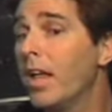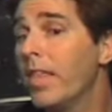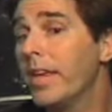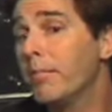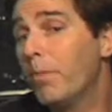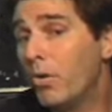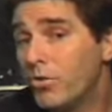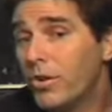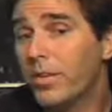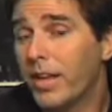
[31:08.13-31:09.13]
The
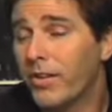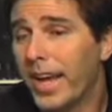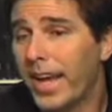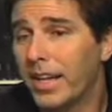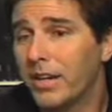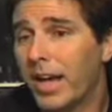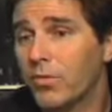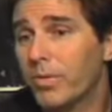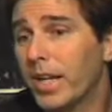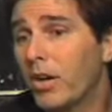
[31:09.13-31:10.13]
emotional, on the other hand, has
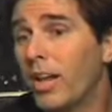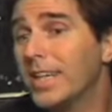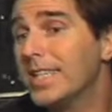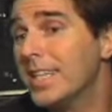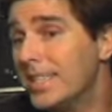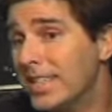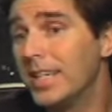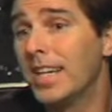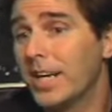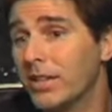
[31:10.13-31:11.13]
what I call a
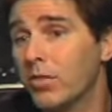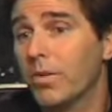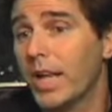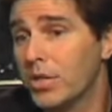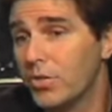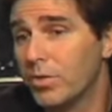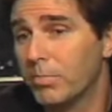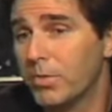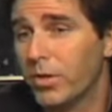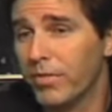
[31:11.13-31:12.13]
disconnected relationship
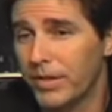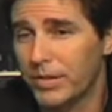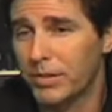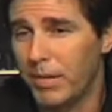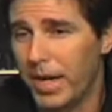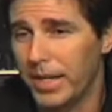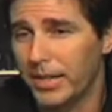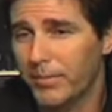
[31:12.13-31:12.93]
to their physical body.